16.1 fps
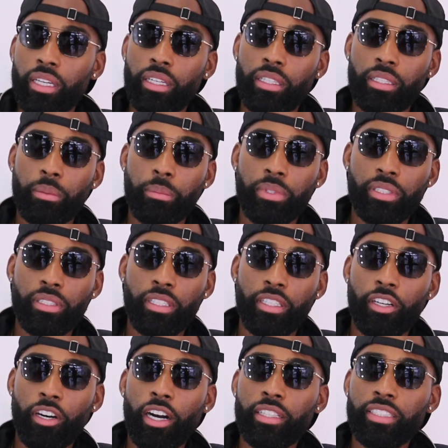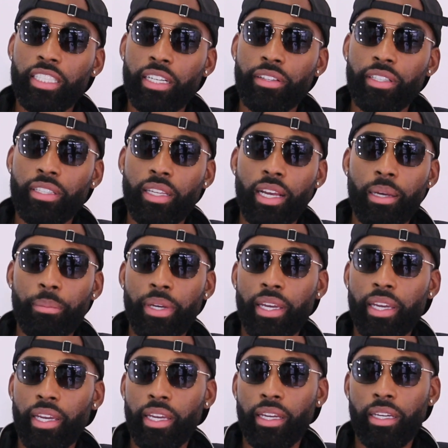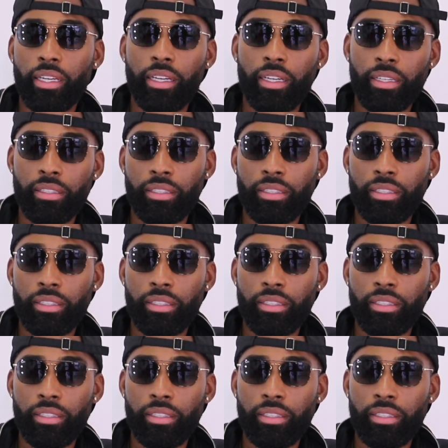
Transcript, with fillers: It's a dark cherry limeade.